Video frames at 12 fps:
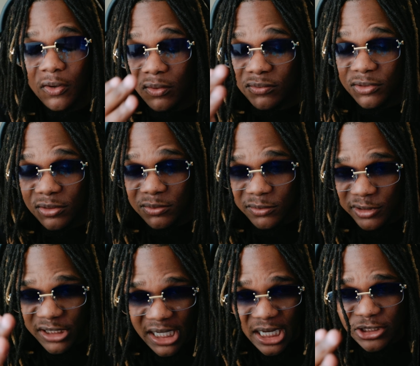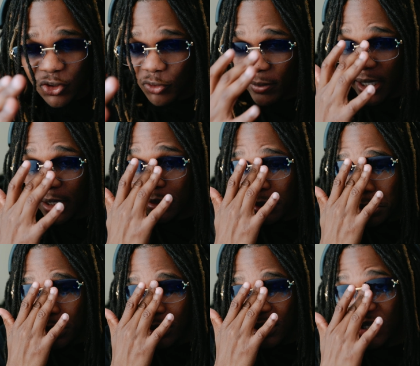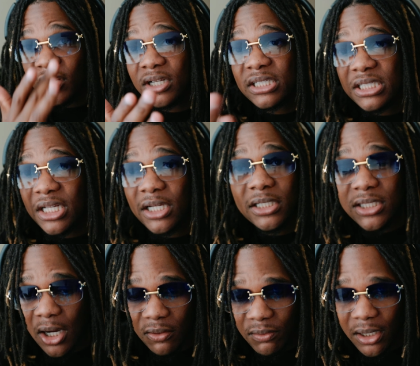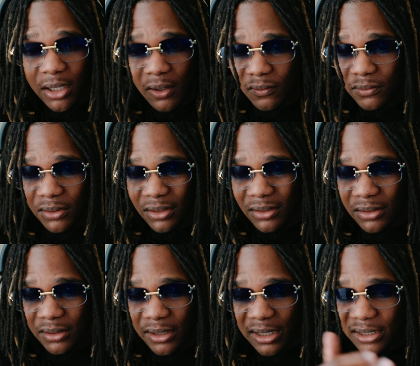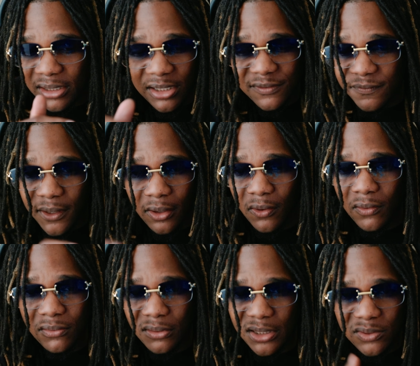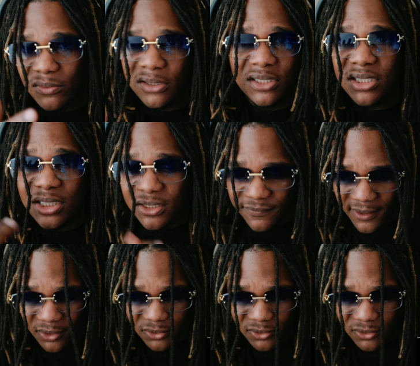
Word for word: Yo, Cash Cobain, you're the sickest out right now. And this video is one of the sickest